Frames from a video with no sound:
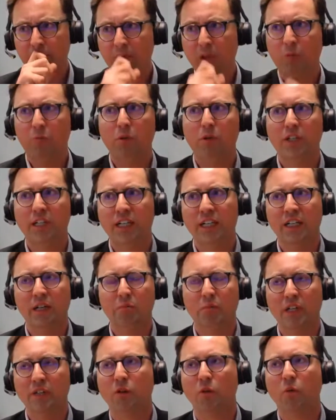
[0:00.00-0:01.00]
pulling in a
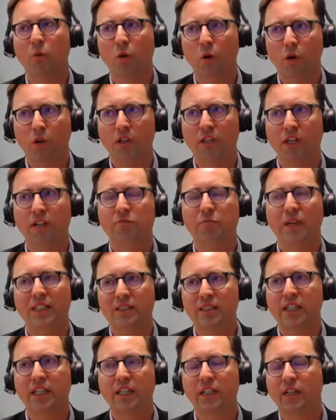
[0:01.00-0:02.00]
bit of a role of
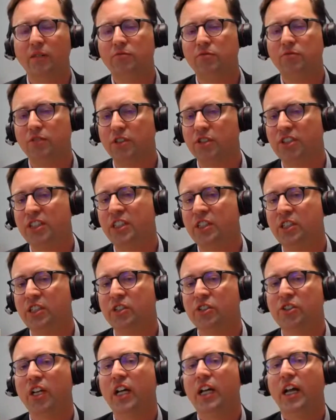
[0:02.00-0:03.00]
basic income for
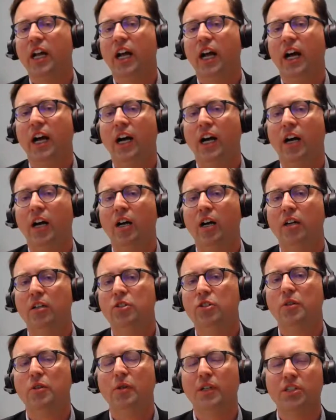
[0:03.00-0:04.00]
seniors.
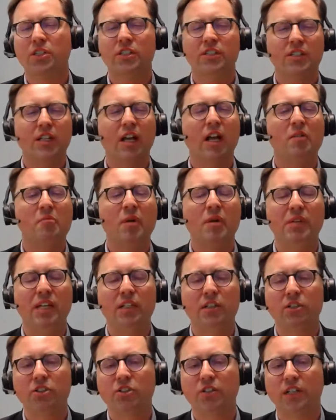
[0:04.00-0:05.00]
So the question is, it might be
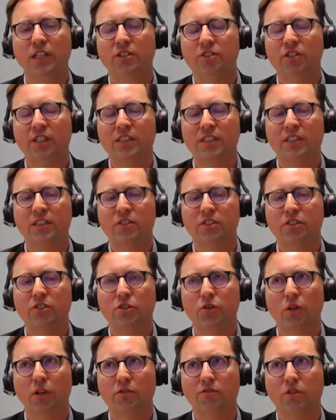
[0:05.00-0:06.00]
interesting to
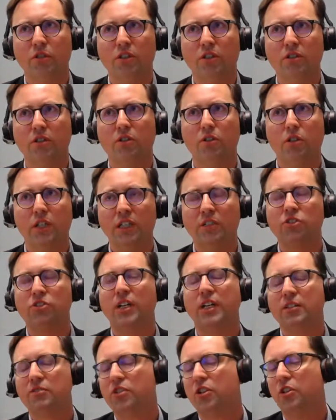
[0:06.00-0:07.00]
sort of
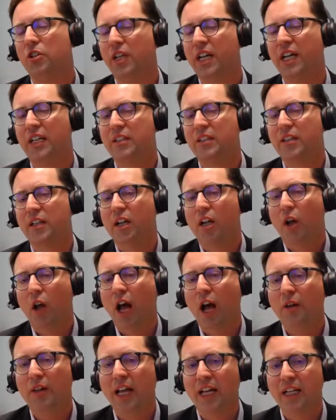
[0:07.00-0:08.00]
illustrative to look at
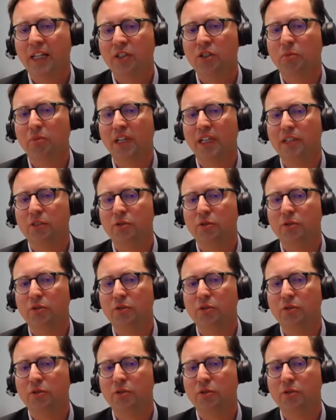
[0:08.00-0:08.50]
how that interplays